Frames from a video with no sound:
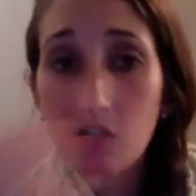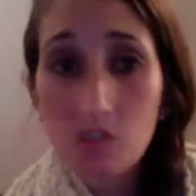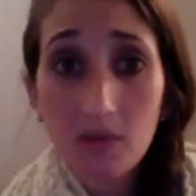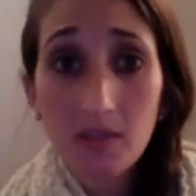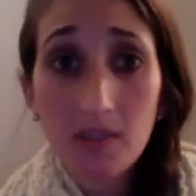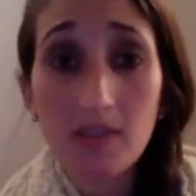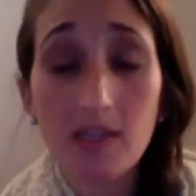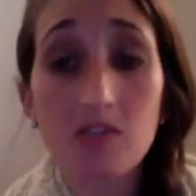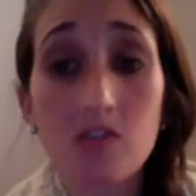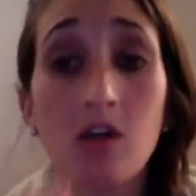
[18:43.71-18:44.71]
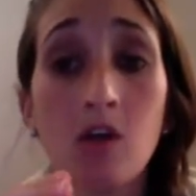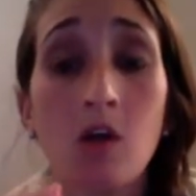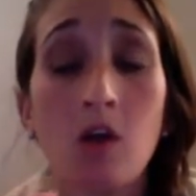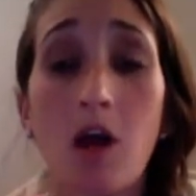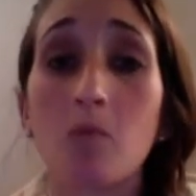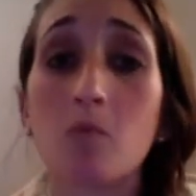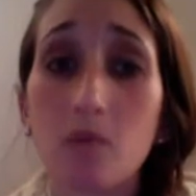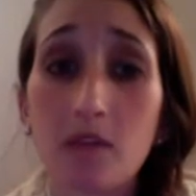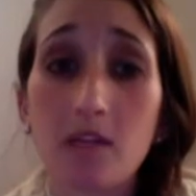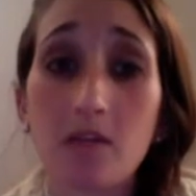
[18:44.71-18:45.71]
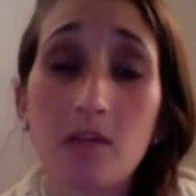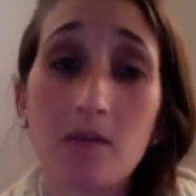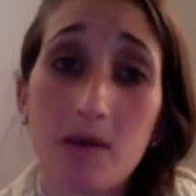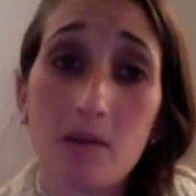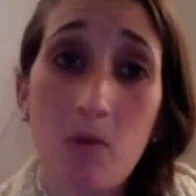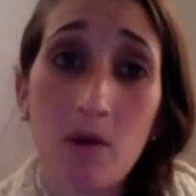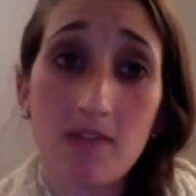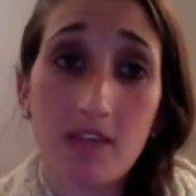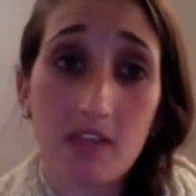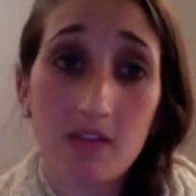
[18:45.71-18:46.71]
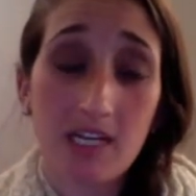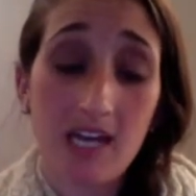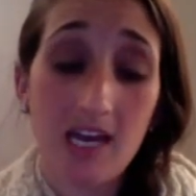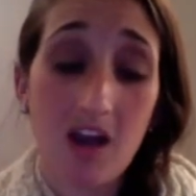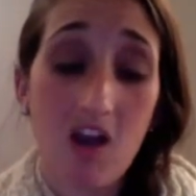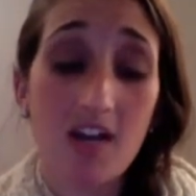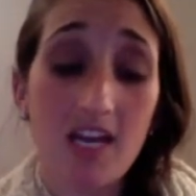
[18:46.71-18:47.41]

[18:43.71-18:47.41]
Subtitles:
So I think that's a really, really big point that you need to hit on,